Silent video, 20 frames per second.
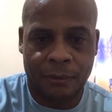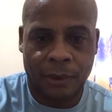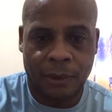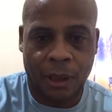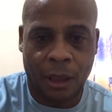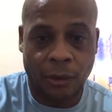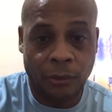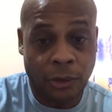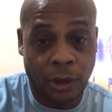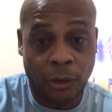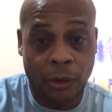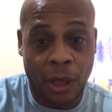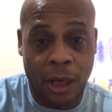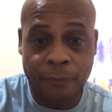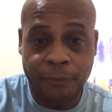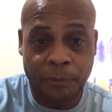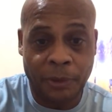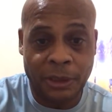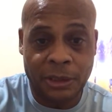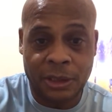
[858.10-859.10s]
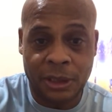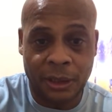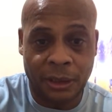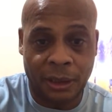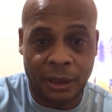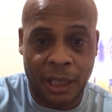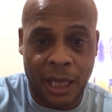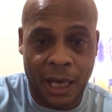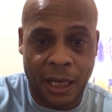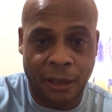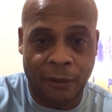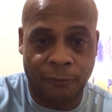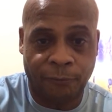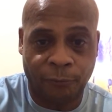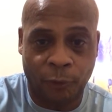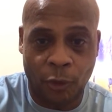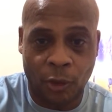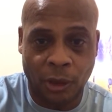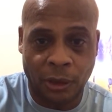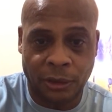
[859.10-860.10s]
Although I've been seeing a lot of
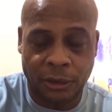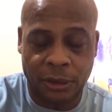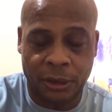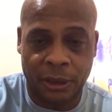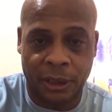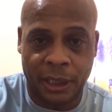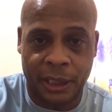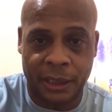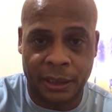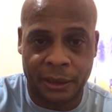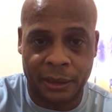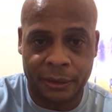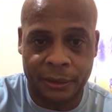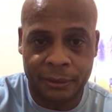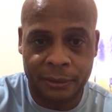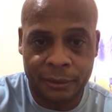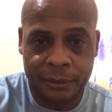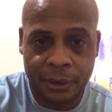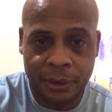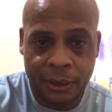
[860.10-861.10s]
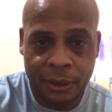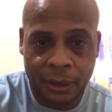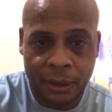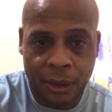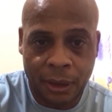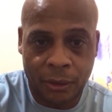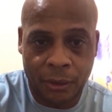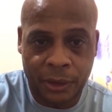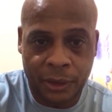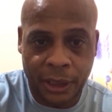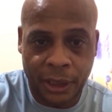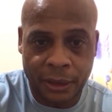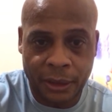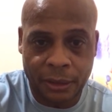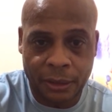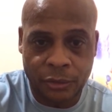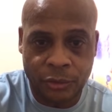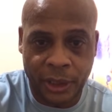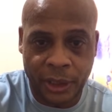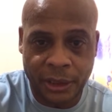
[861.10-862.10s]
foreigners here lately. Okay,
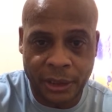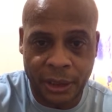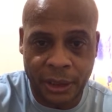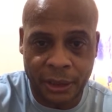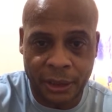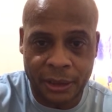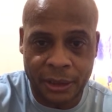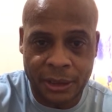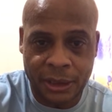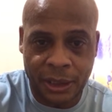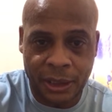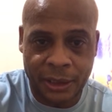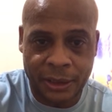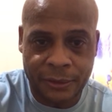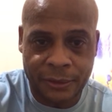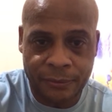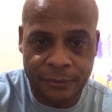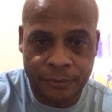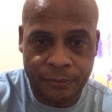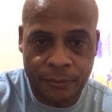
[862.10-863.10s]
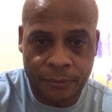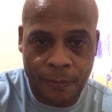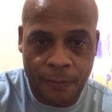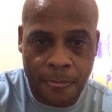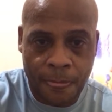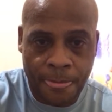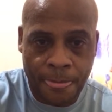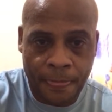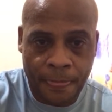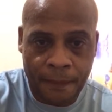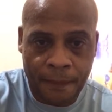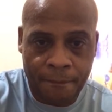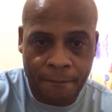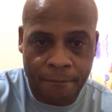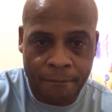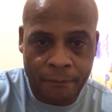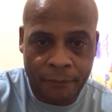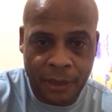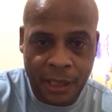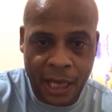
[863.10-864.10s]
Dre Digley says,
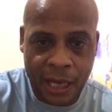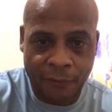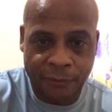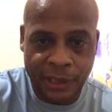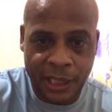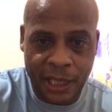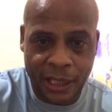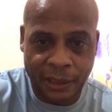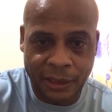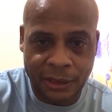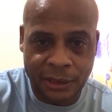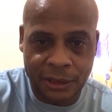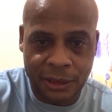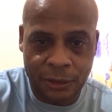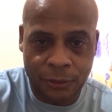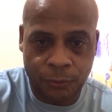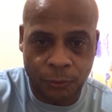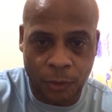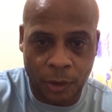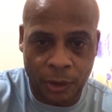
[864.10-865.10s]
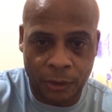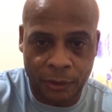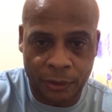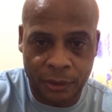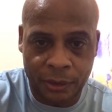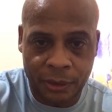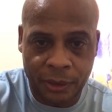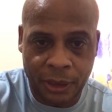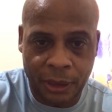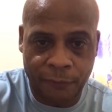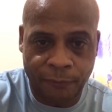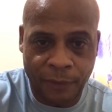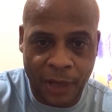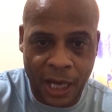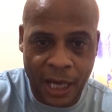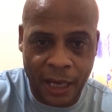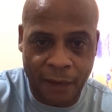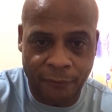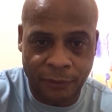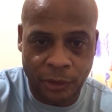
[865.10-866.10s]
Calvin, how does this work? If I
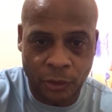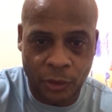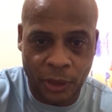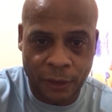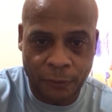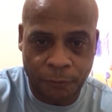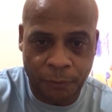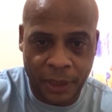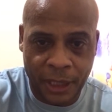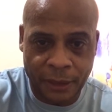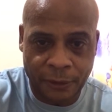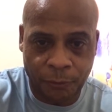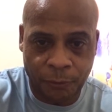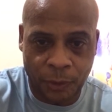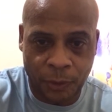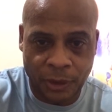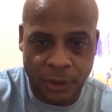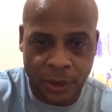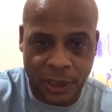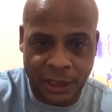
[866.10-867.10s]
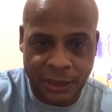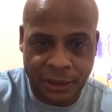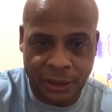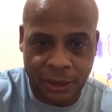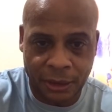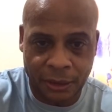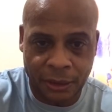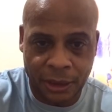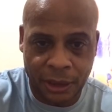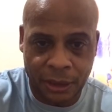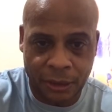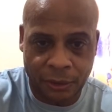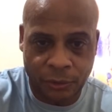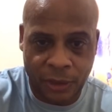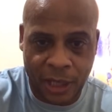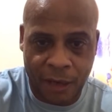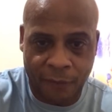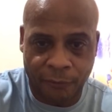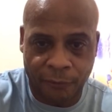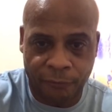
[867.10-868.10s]
have a U.S. passport, do I still need a
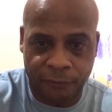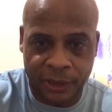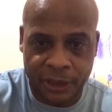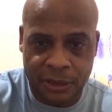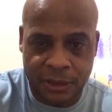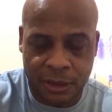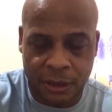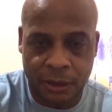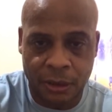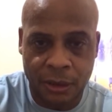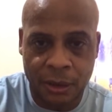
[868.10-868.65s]
travel visa?